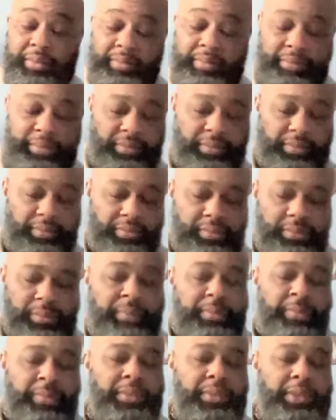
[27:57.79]

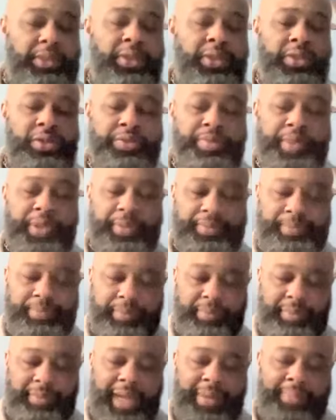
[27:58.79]
excuse me,
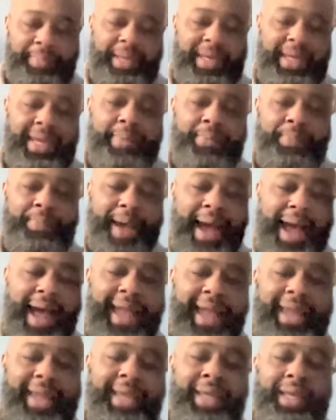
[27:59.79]
I begin
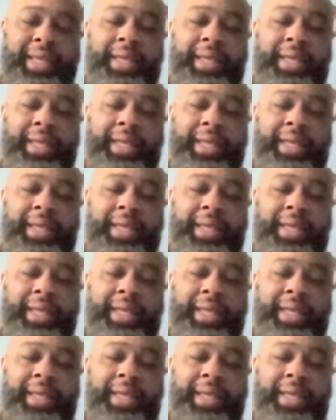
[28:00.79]
by